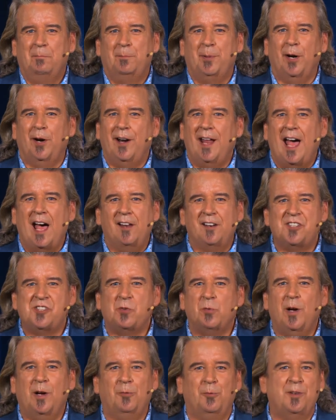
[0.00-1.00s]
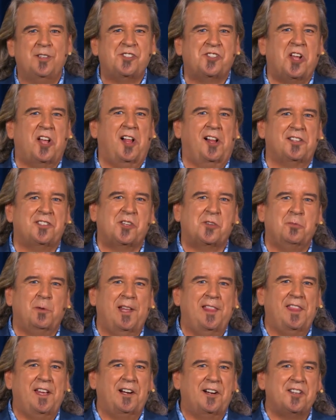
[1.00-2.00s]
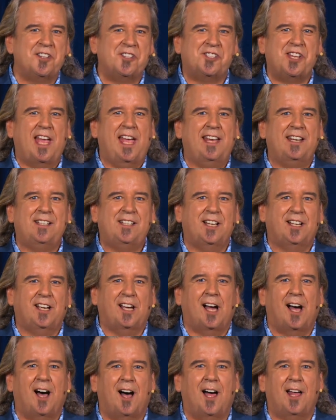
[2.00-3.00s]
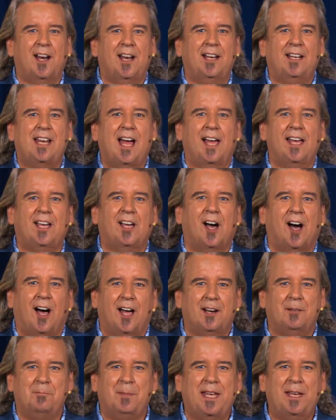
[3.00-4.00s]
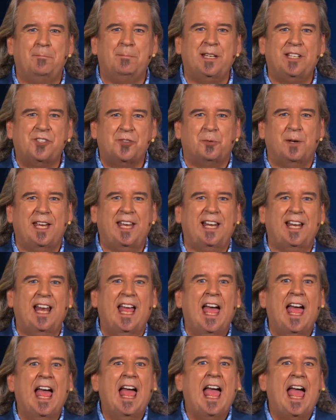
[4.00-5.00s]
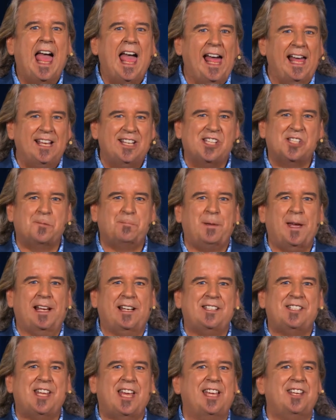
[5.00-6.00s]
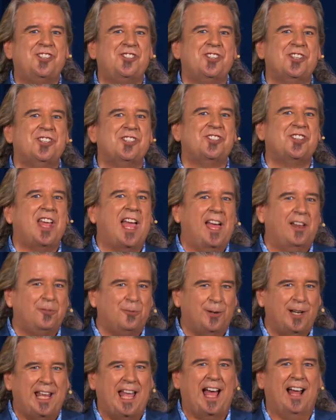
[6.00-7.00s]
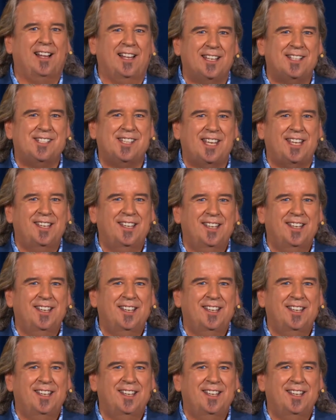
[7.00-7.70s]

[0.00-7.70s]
Burnout is what results when there is a dichotomy between expectations and reality.